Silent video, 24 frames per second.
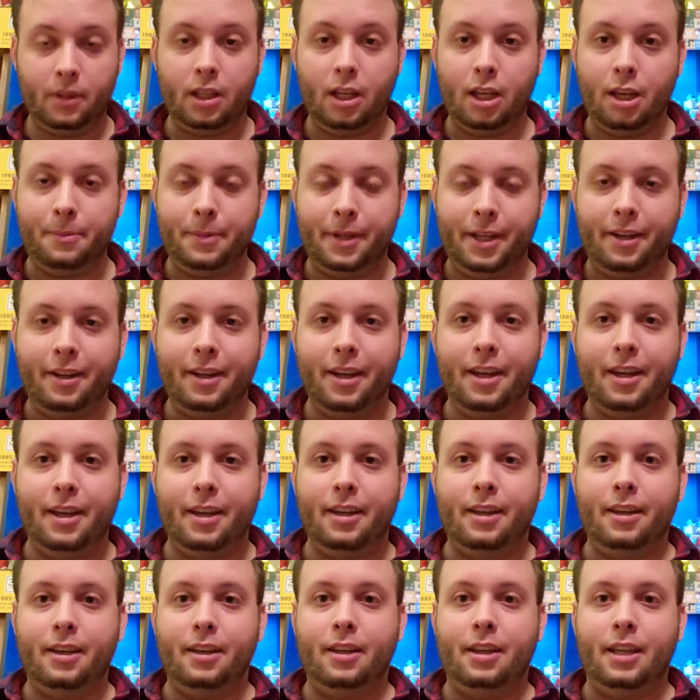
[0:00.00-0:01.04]
I mean,
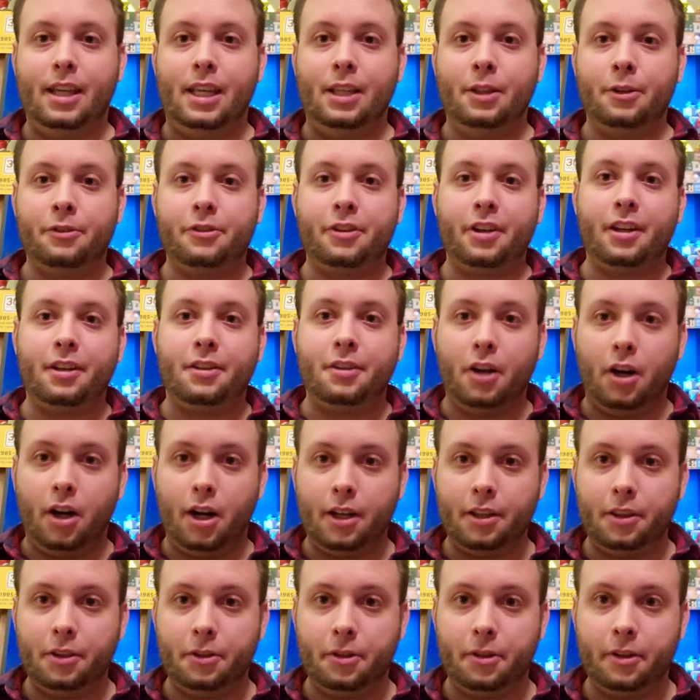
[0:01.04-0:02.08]
he looks like a
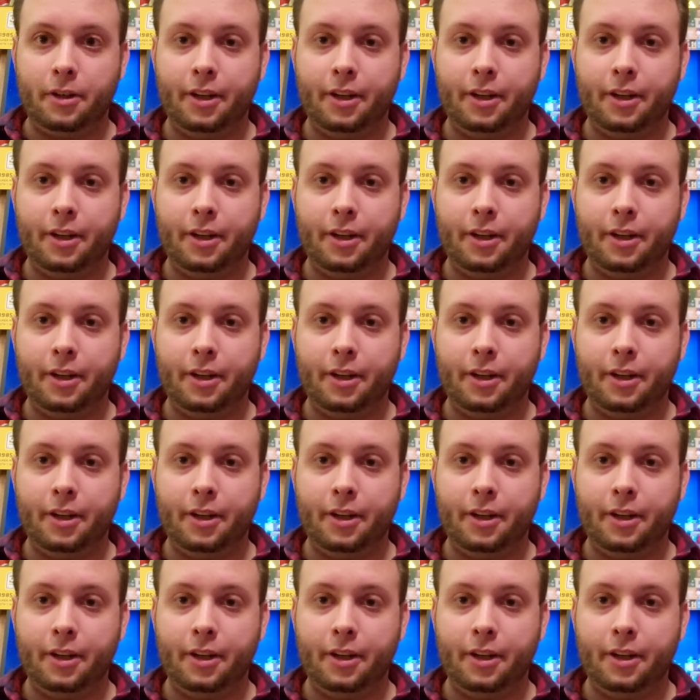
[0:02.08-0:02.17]
toddler.